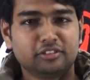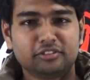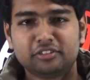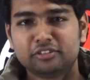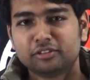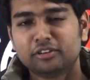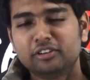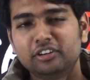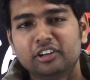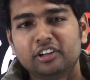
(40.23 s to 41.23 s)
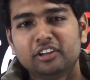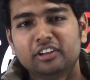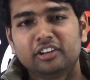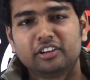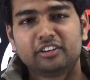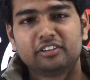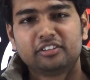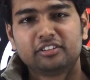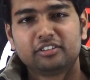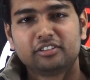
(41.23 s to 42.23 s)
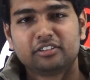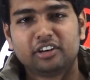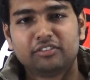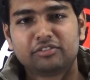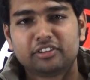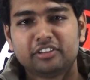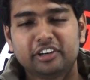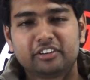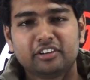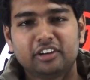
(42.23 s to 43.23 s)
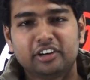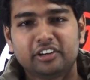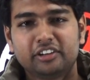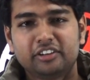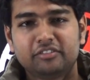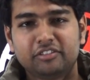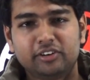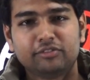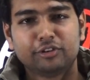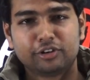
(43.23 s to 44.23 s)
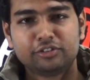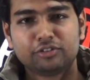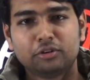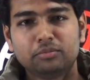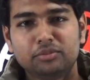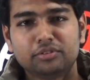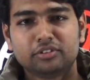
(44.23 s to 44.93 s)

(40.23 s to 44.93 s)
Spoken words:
It's in Indore. And after that, I went for a job